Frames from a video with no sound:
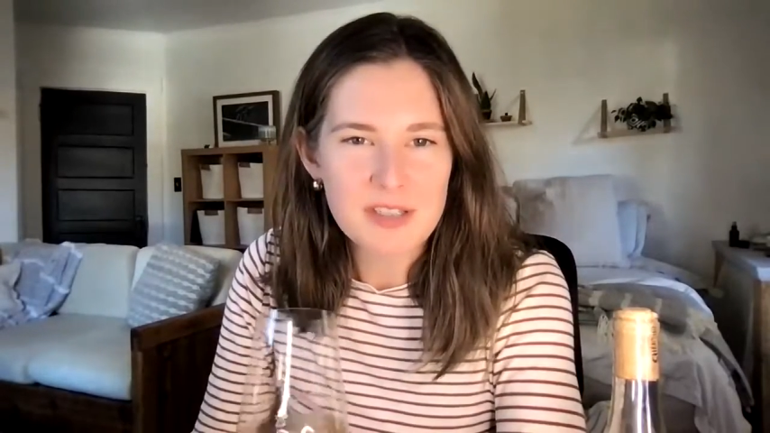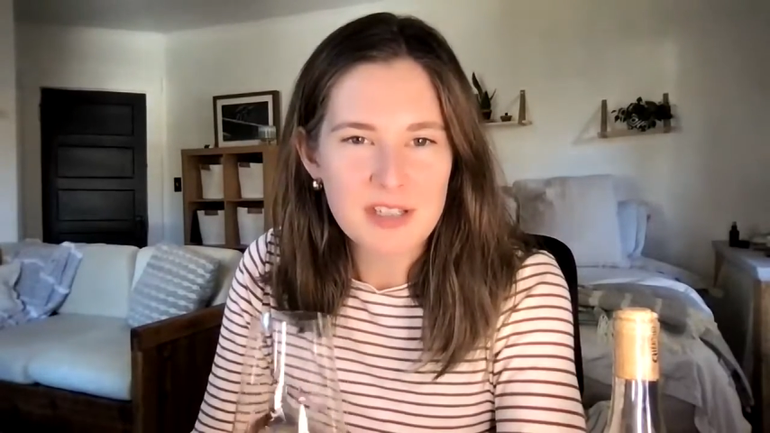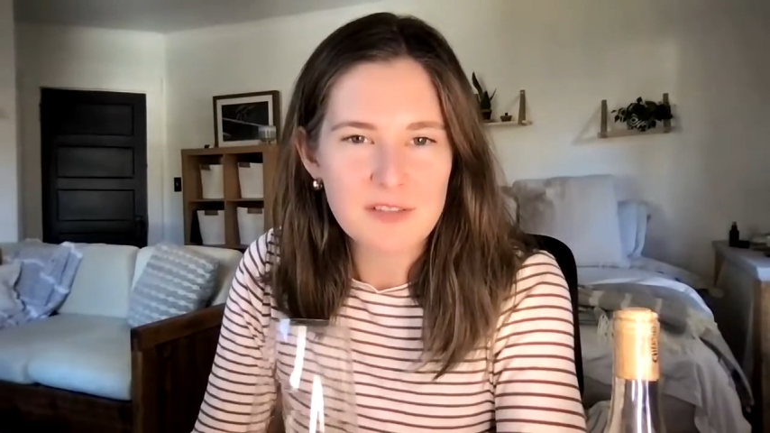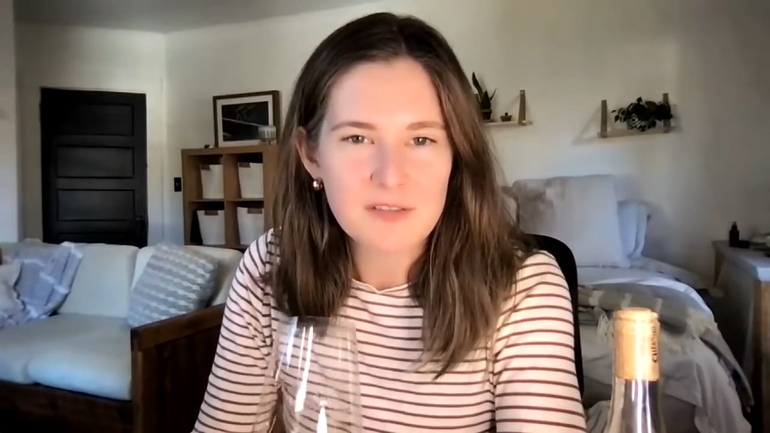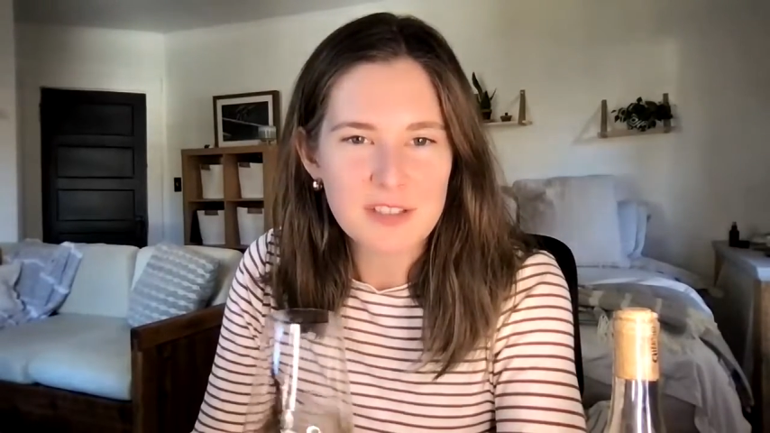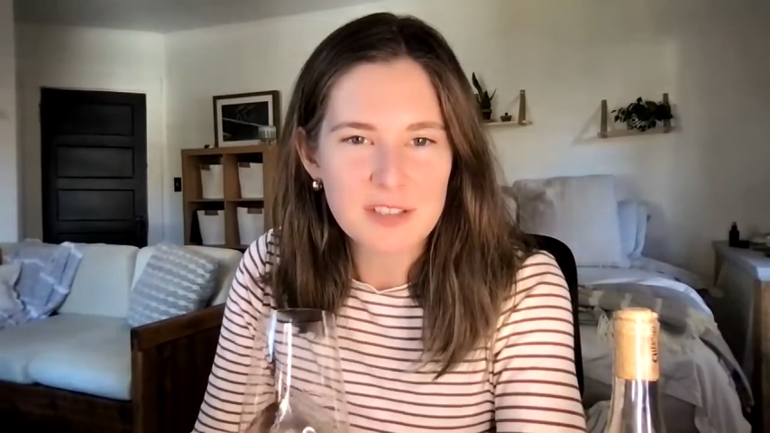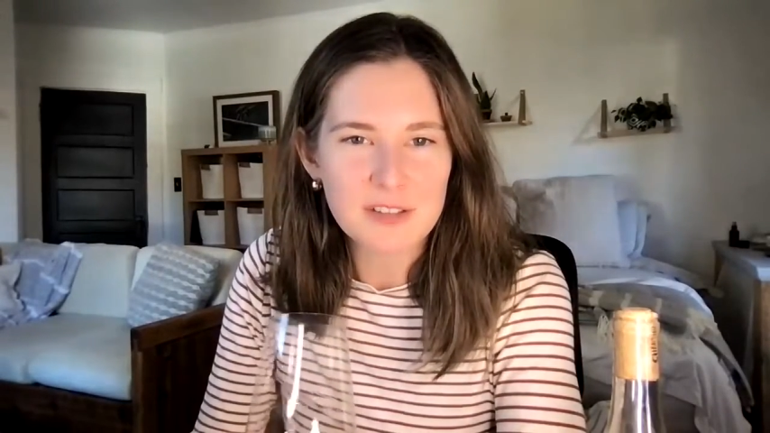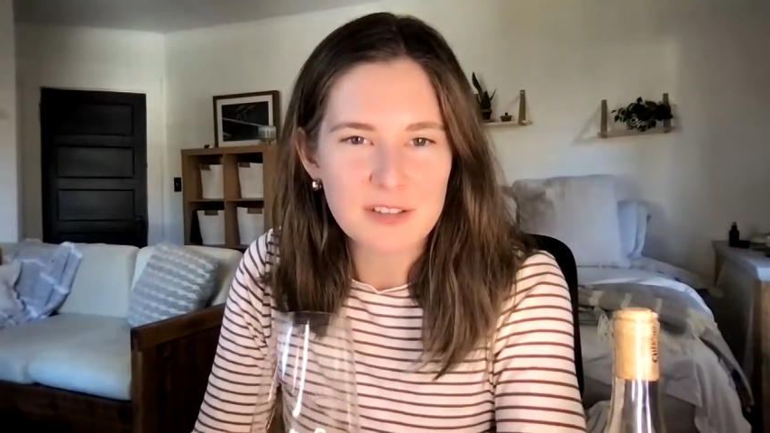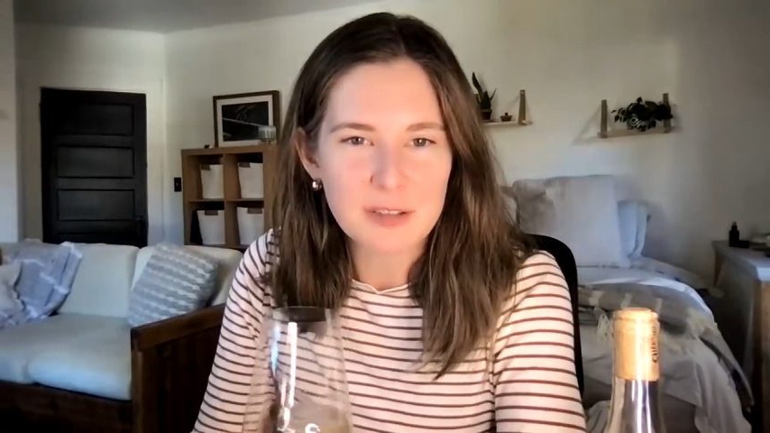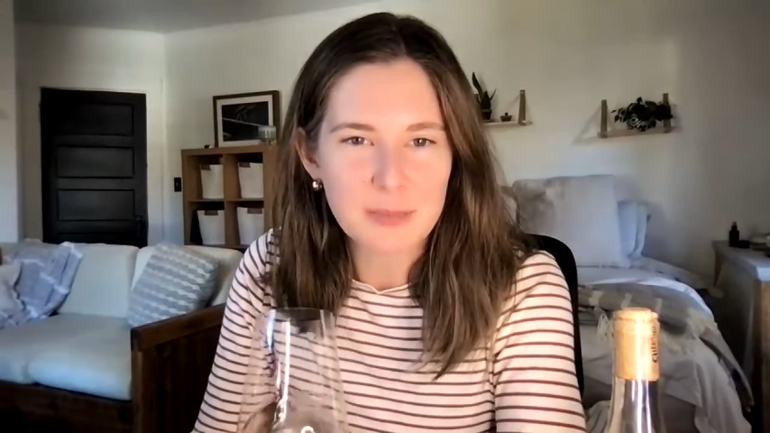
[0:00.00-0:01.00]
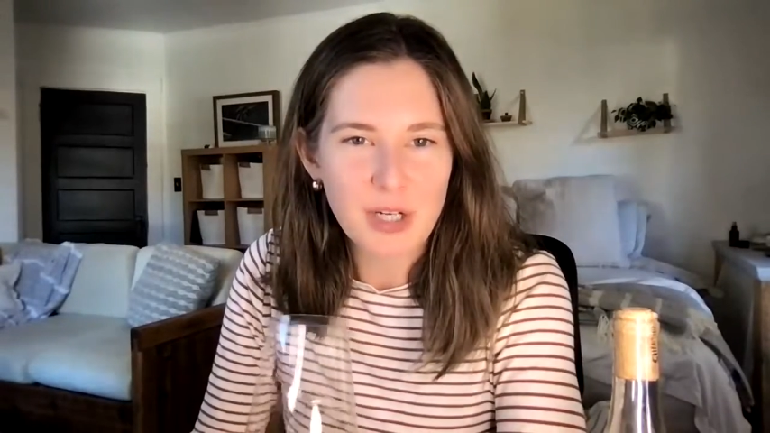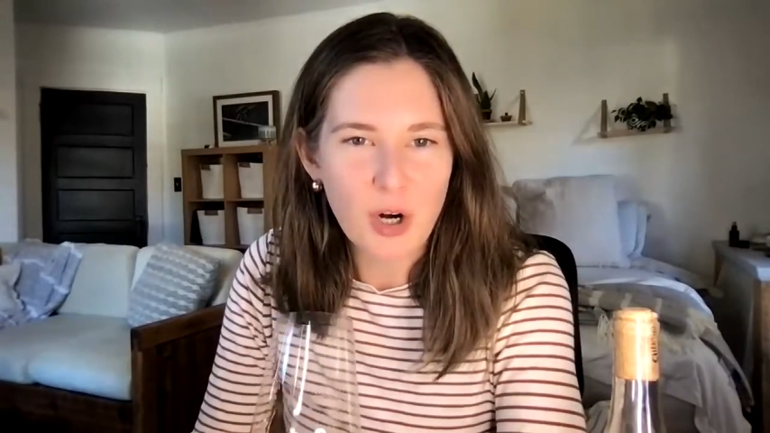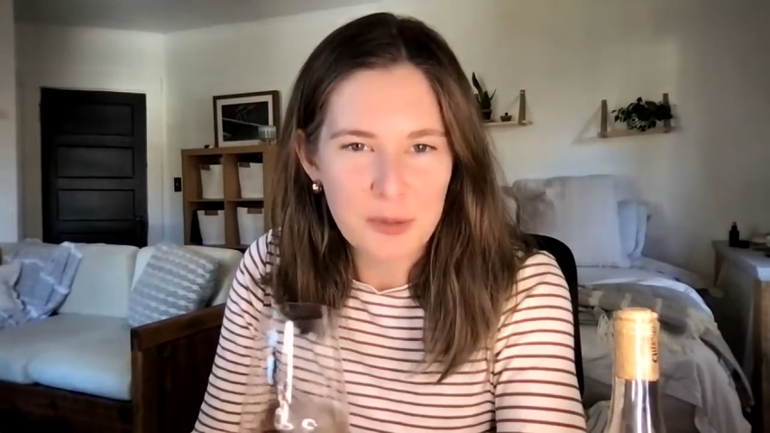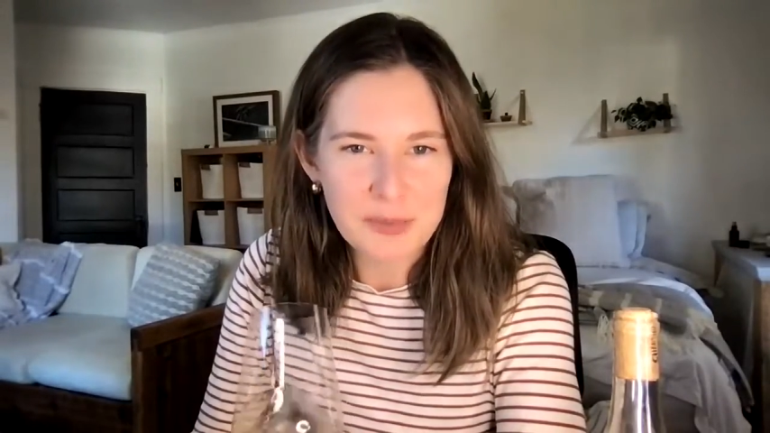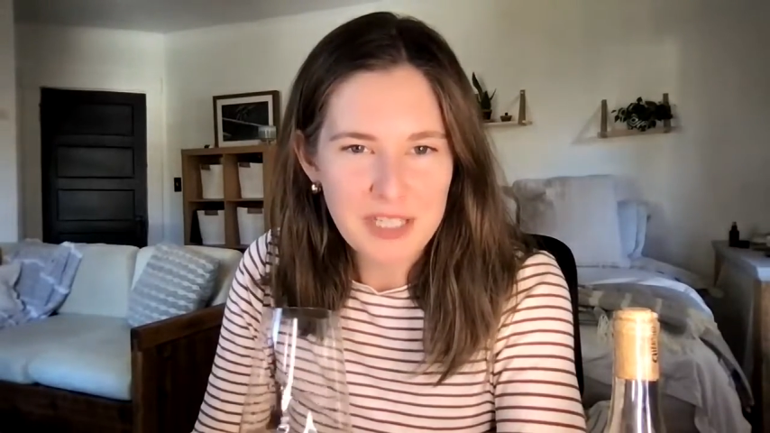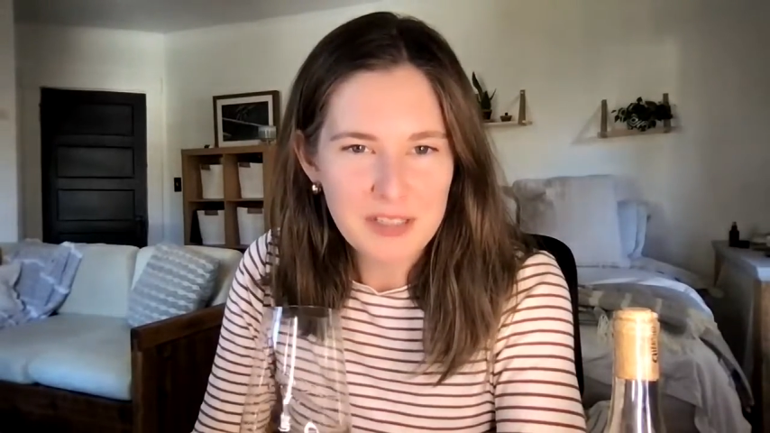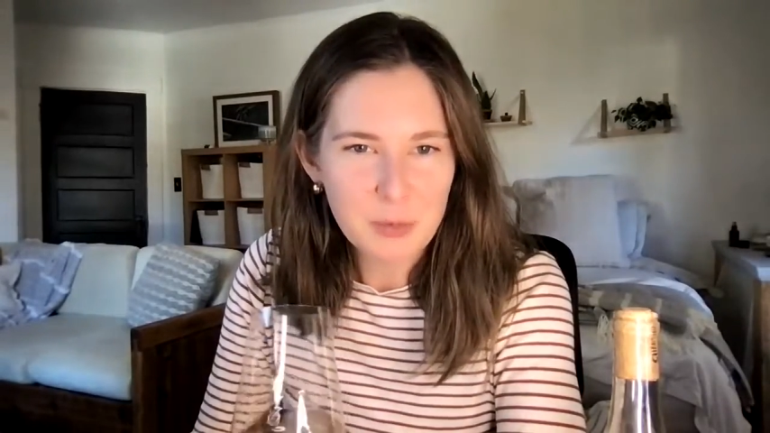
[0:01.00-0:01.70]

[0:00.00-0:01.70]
going to feel a little bit carbonated,